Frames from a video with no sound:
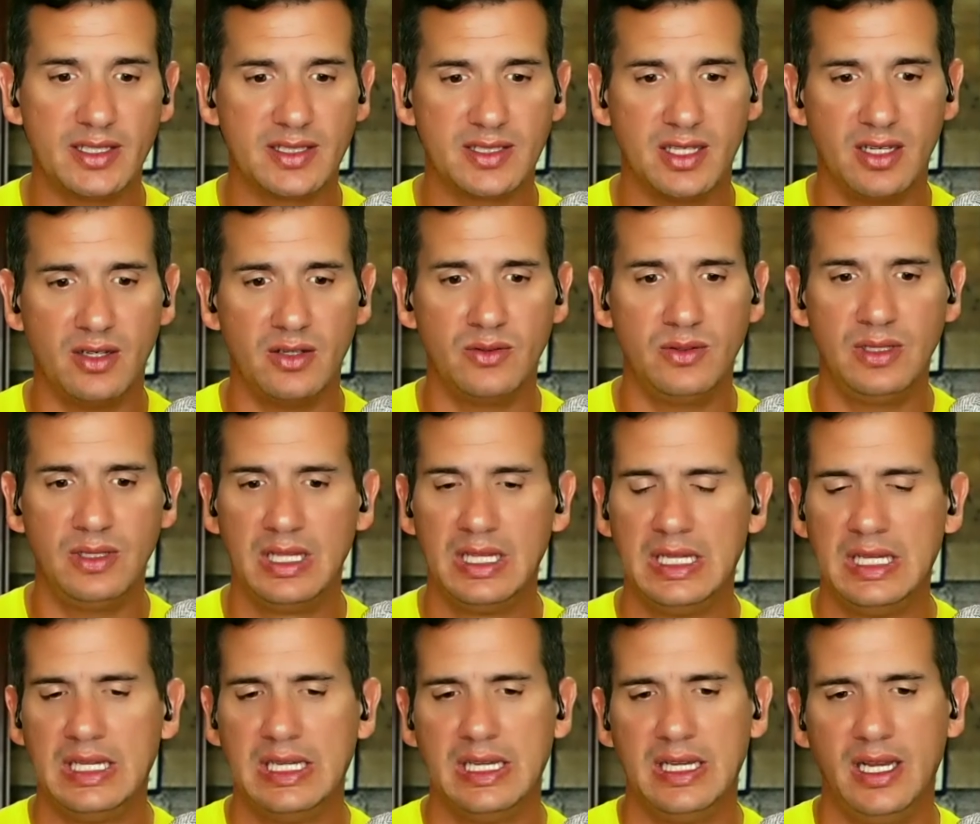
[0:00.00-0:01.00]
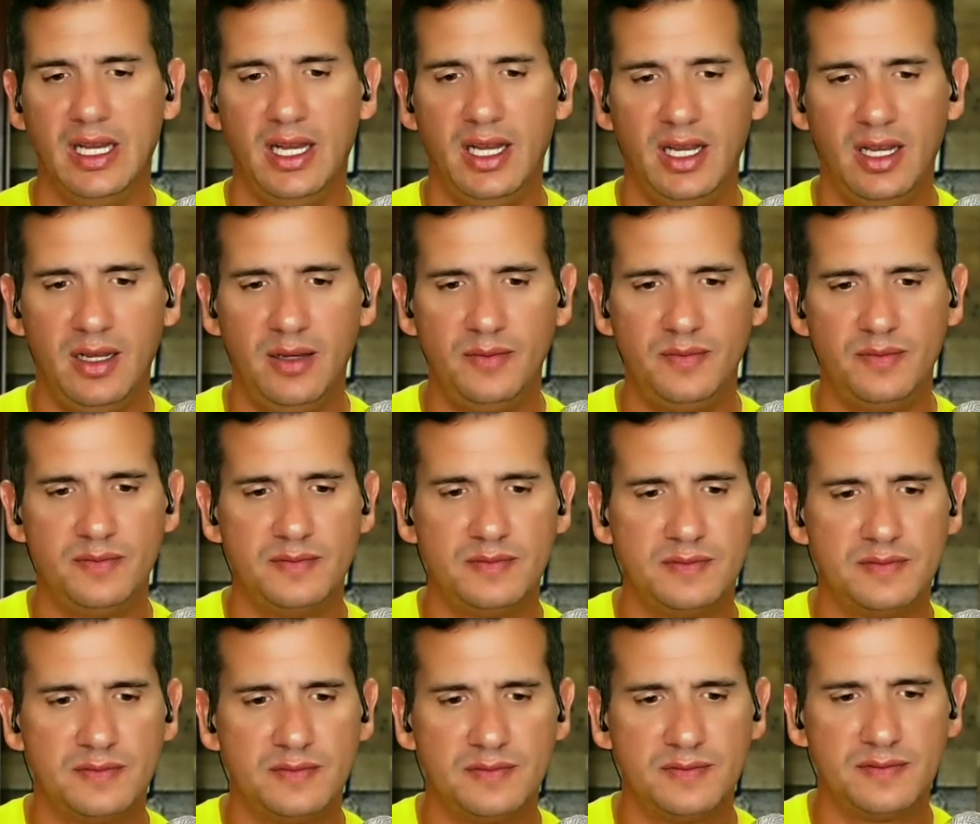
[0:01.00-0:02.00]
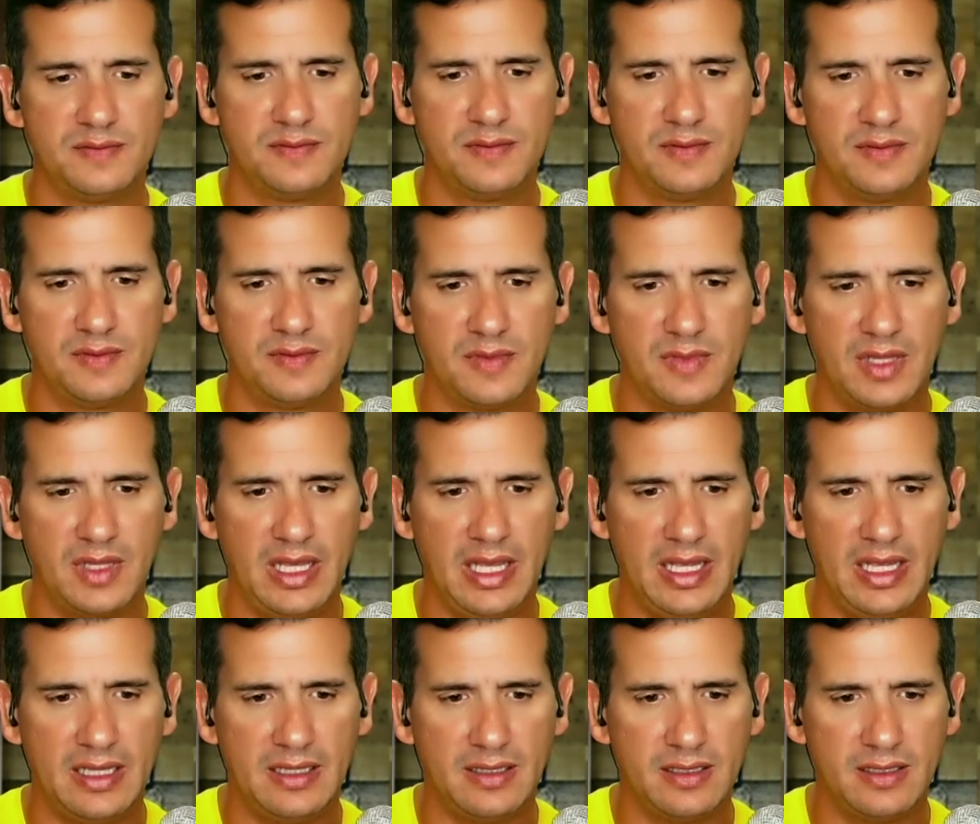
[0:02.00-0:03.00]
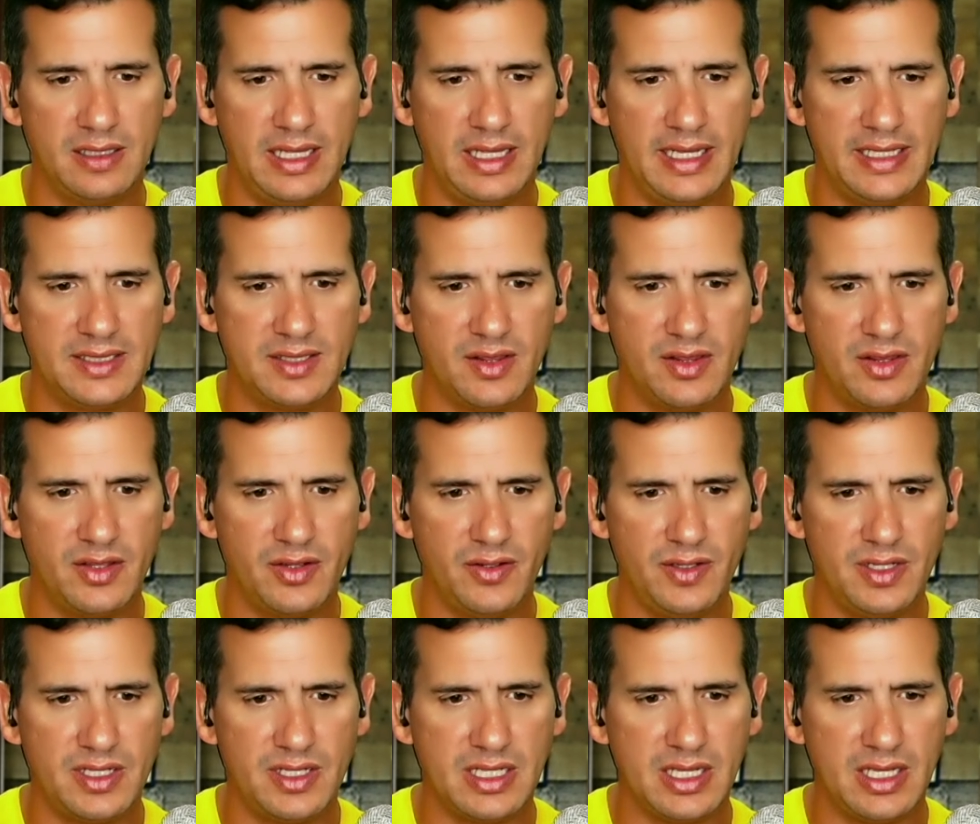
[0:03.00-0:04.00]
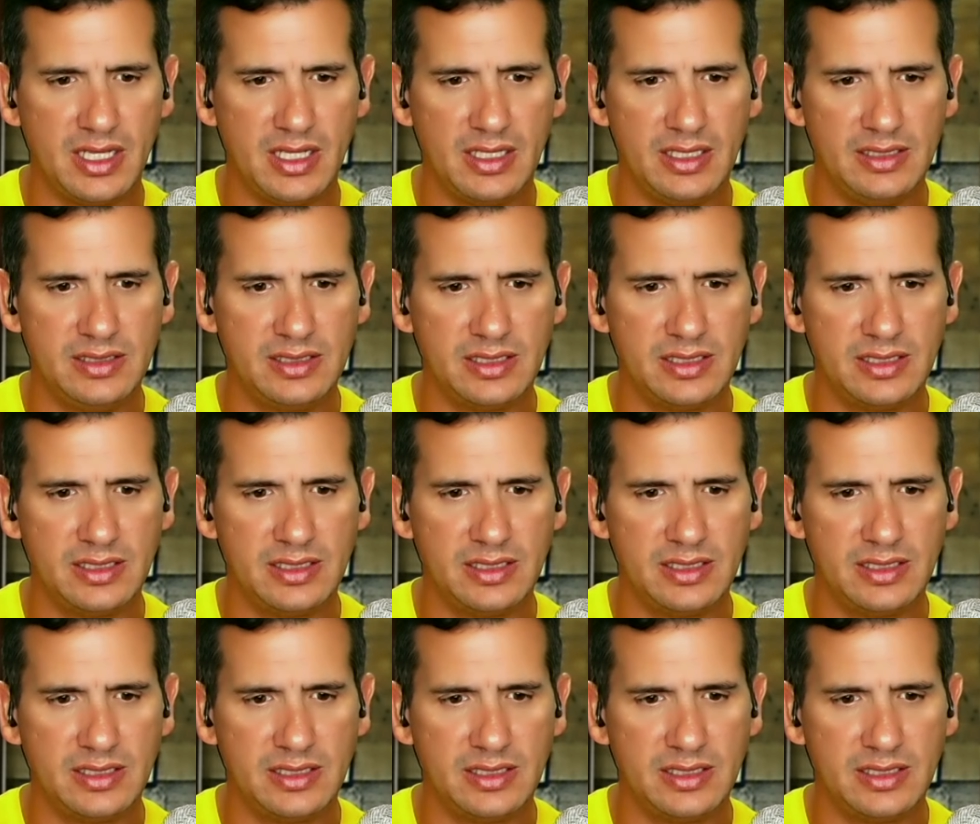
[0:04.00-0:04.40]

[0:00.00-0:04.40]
So, and the last 30 days,